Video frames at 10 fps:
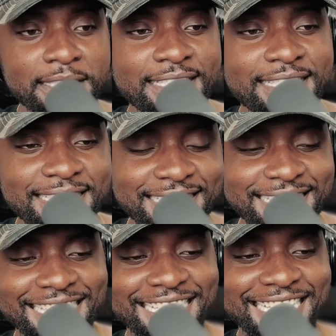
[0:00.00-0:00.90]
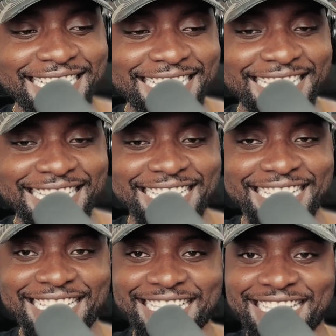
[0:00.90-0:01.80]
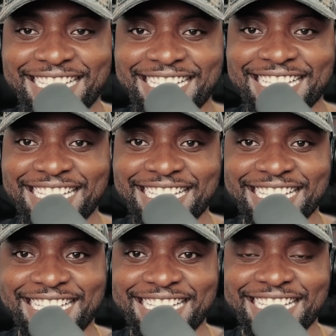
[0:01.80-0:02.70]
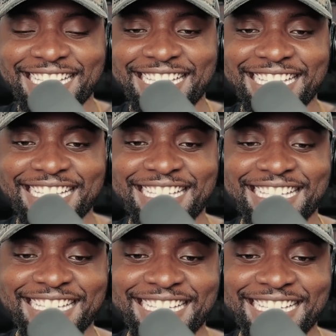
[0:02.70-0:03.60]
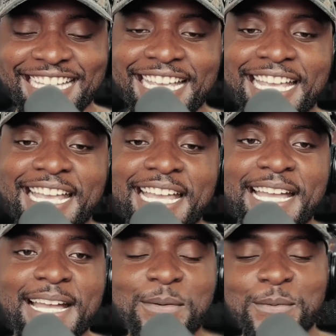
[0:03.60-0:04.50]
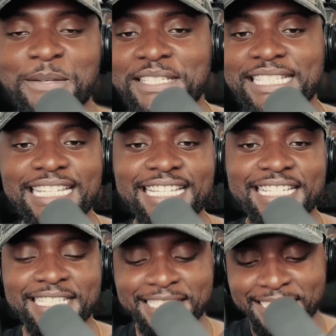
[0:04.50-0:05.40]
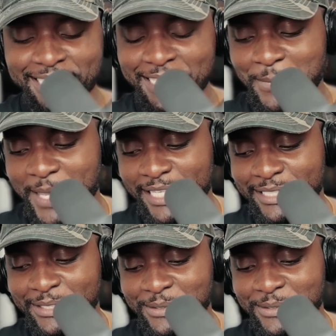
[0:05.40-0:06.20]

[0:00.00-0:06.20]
God damn it! You can't make this shit up! We've seen this. Let's get back into